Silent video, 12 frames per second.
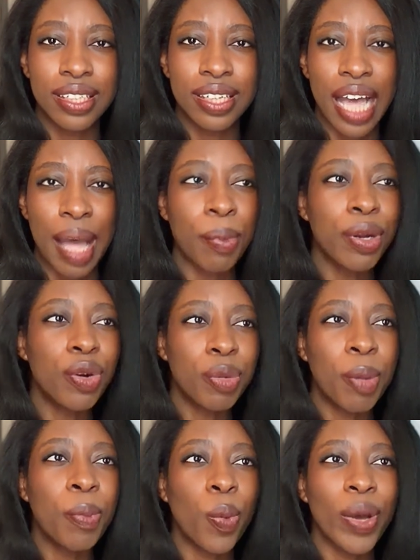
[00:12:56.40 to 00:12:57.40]
I'm going to
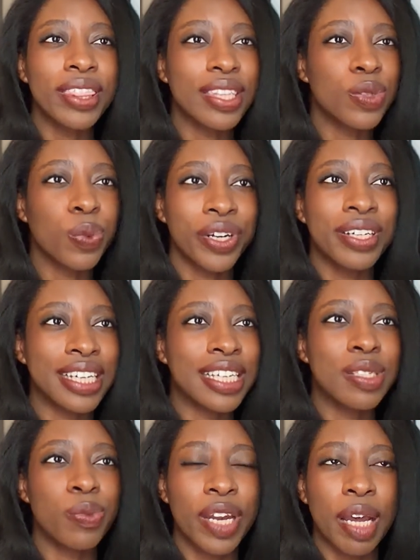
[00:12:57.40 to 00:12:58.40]
remember what this word
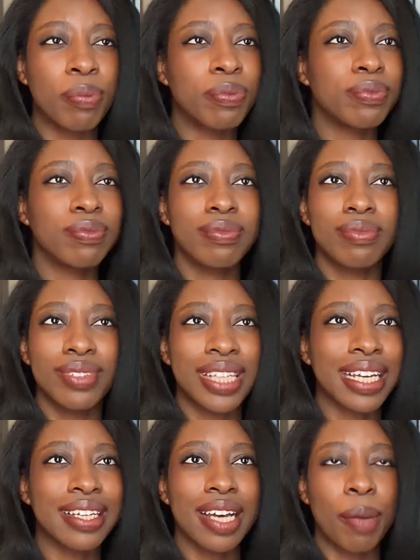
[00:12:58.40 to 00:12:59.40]
is when I'm
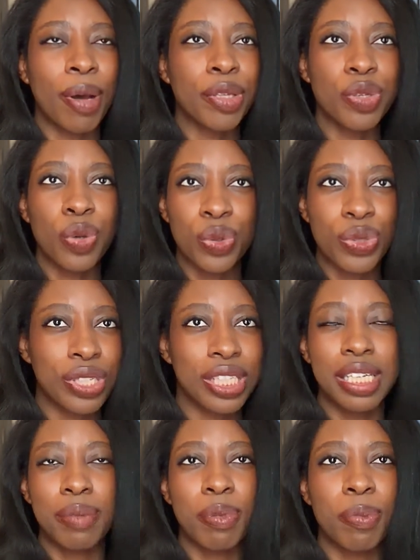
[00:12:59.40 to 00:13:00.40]
like about to go to
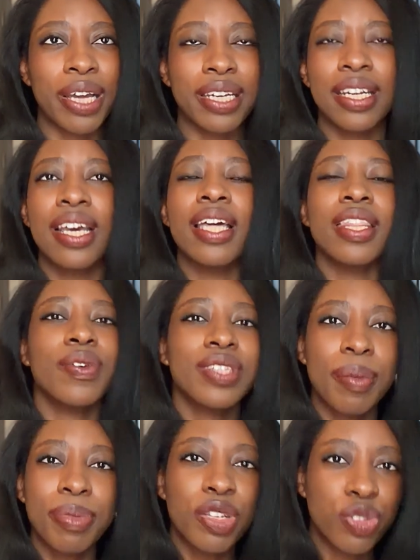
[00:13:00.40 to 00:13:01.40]
sleep, but there's
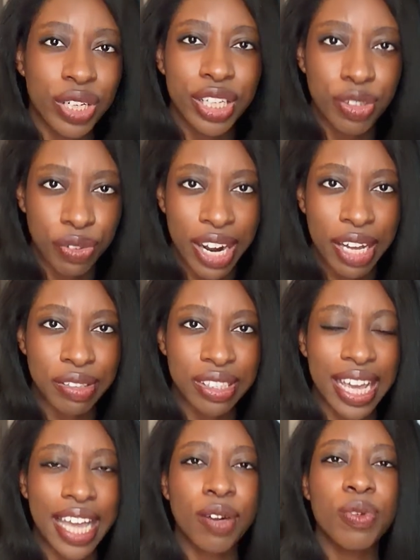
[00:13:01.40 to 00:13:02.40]
something drilling the ground
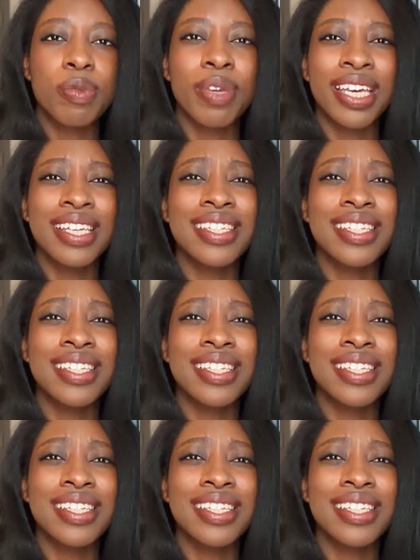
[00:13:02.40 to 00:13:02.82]
and it was making